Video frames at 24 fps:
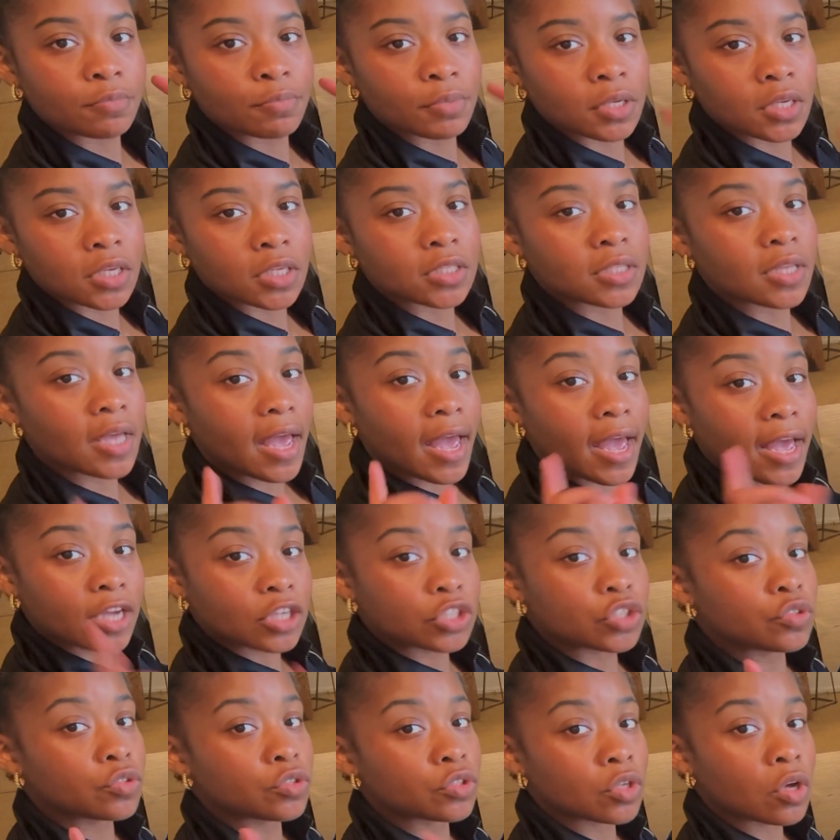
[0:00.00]
because
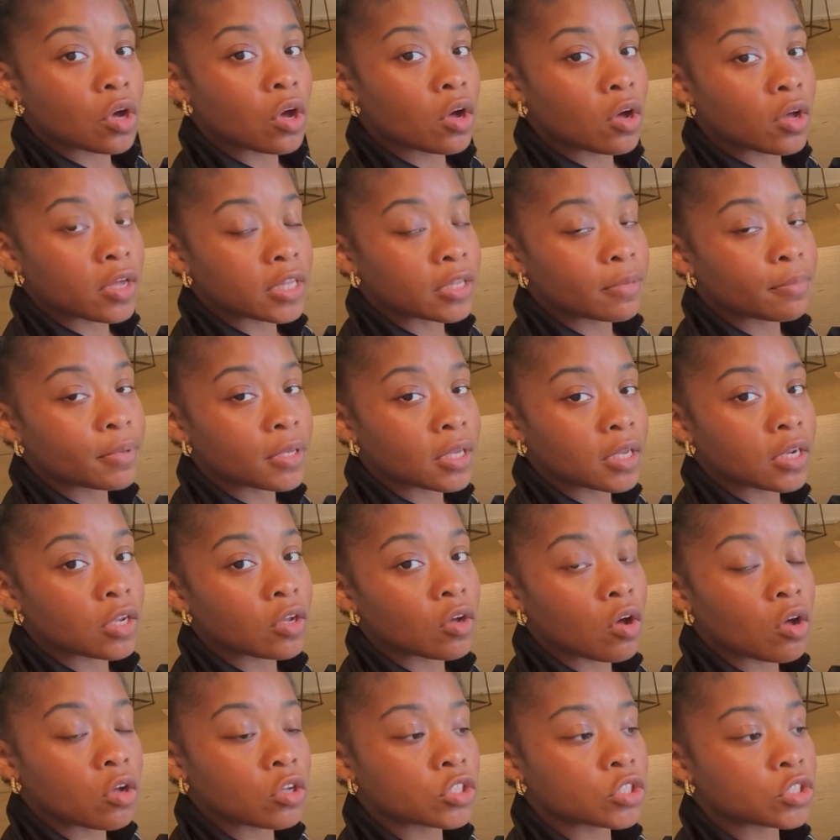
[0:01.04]
as you saw in the
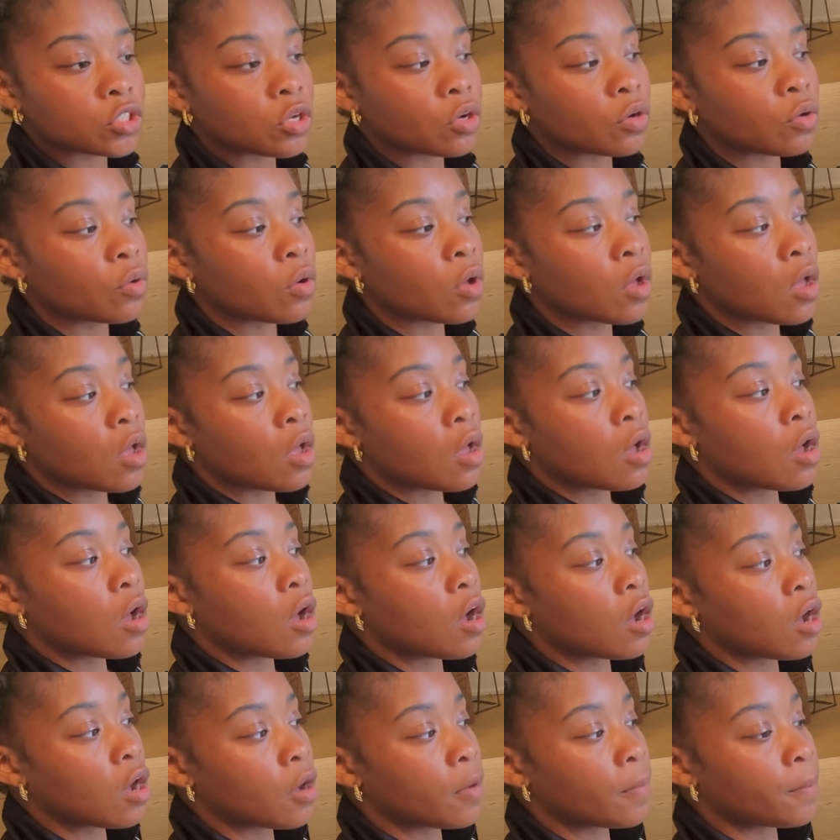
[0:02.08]
beginning also,
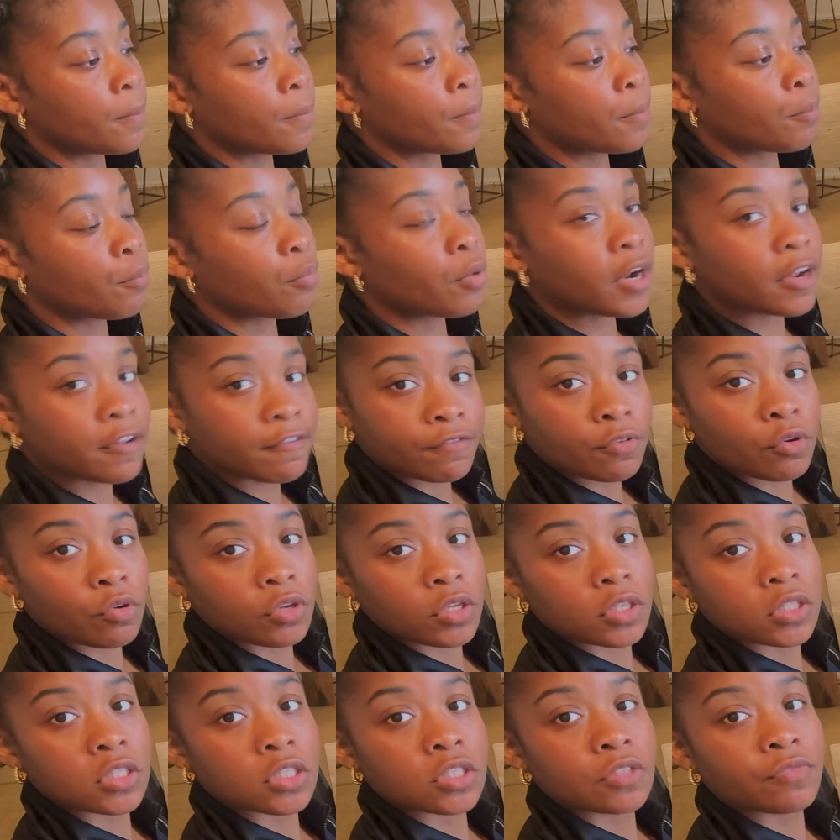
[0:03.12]
brain
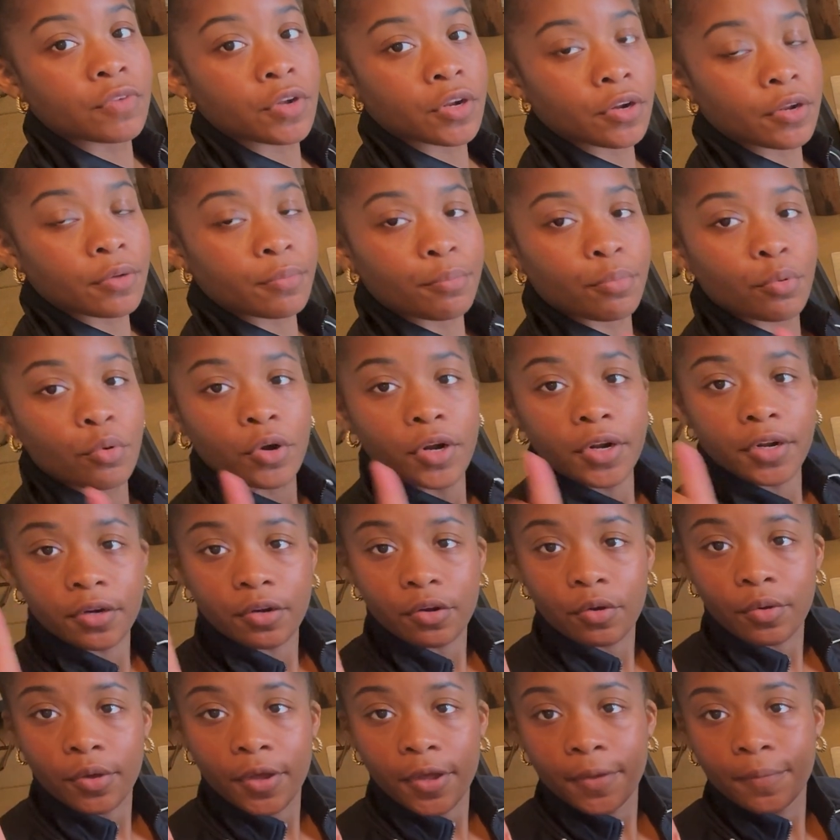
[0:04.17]
focus is very important,
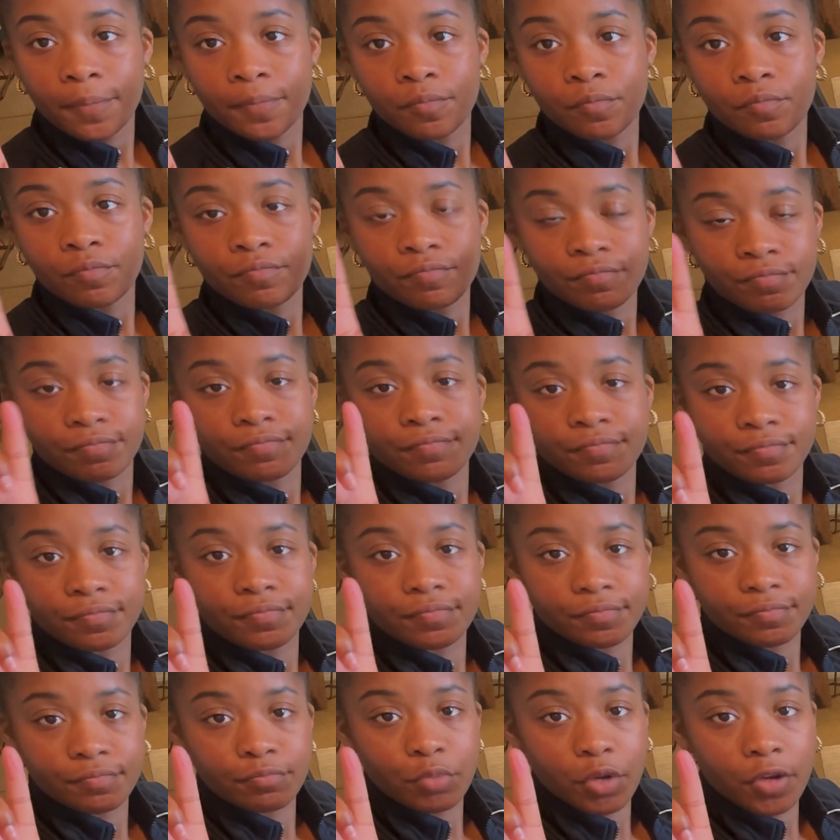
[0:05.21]
okay?
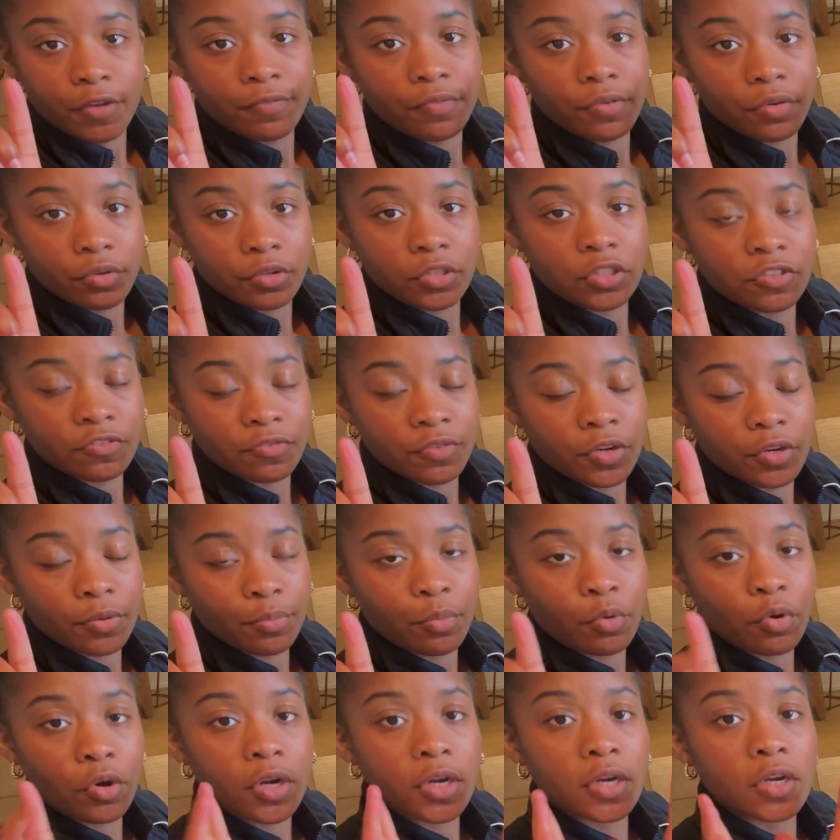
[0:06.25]
Brain focus is very
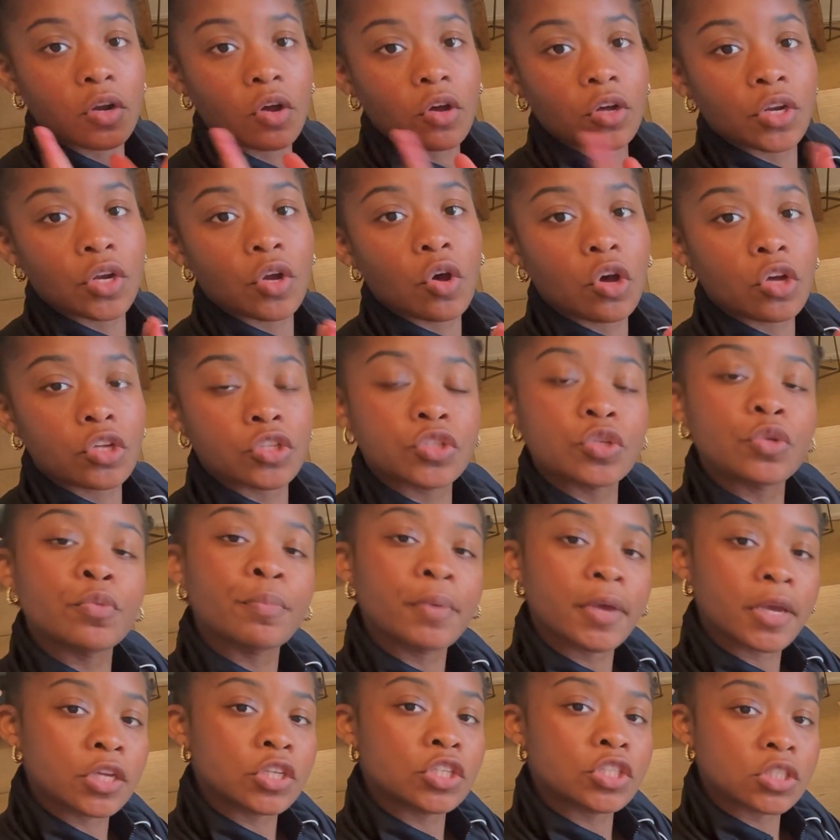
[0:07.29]
important, and also
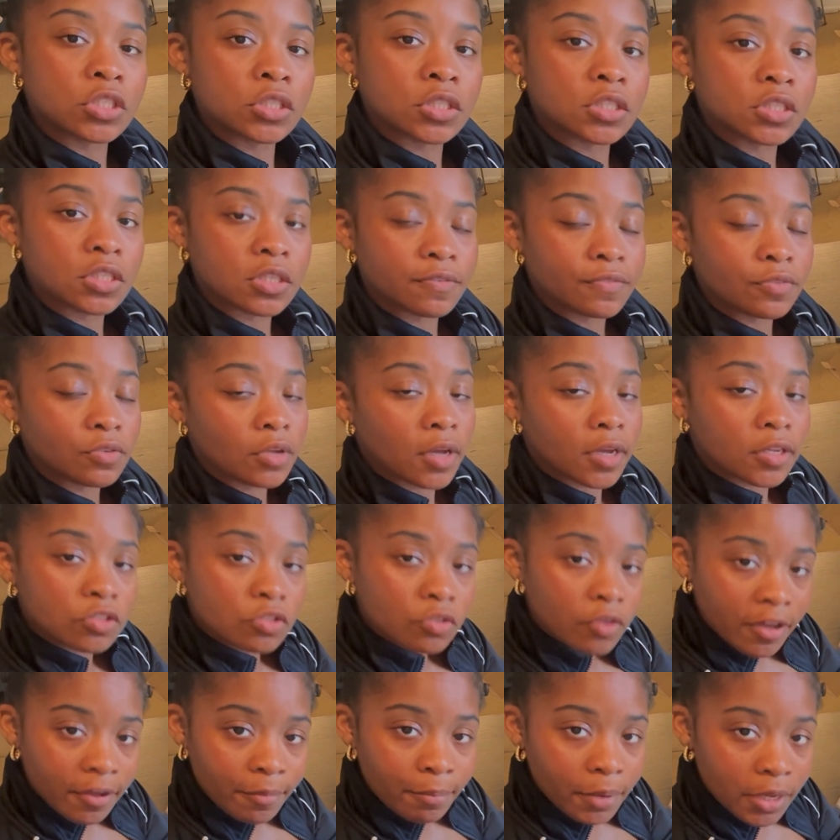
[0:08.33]
patience. If you guys
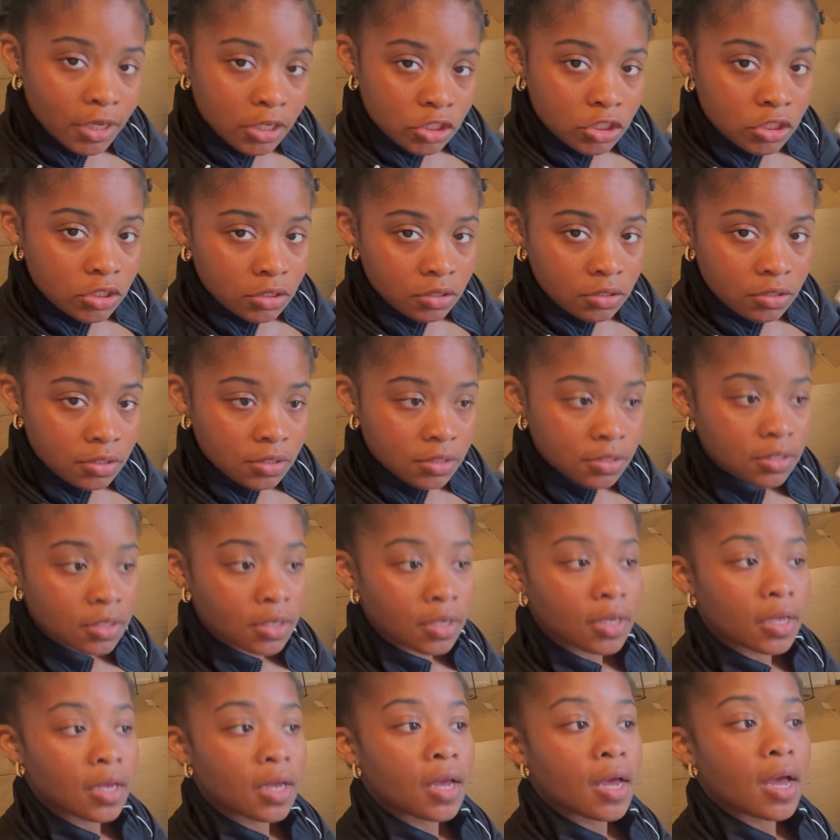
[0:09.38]
don't have patience,
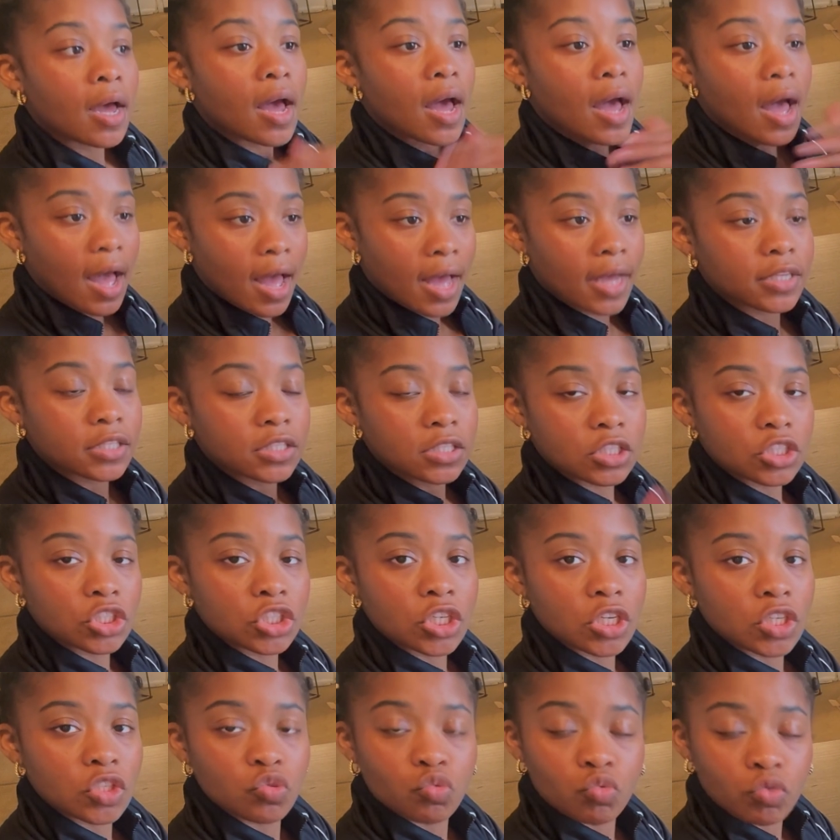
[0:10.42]
I
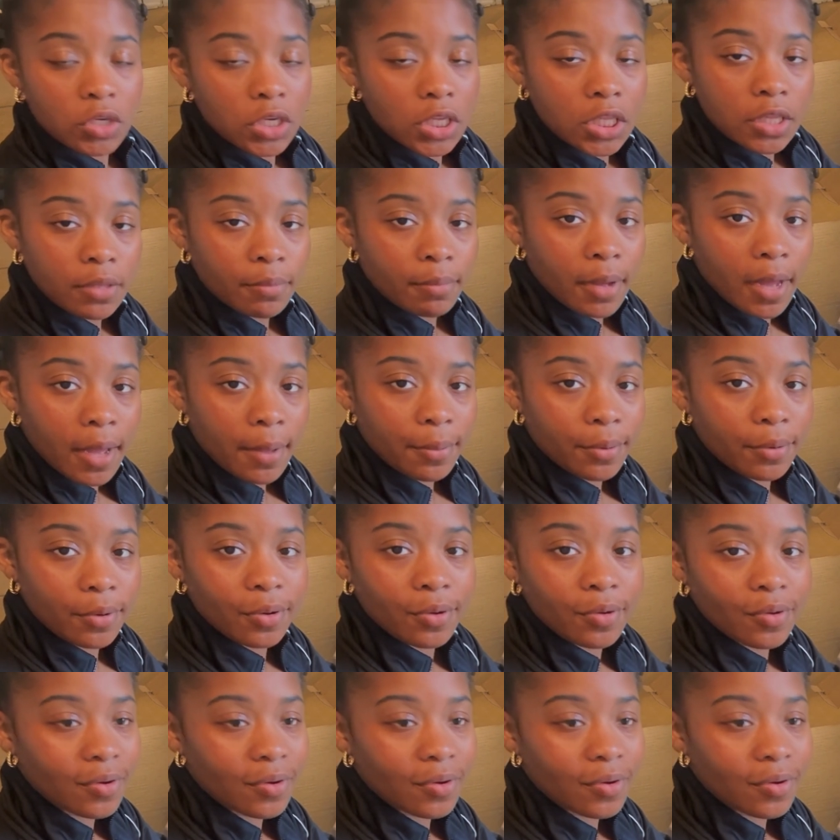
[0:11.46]
suggest reading the Bible,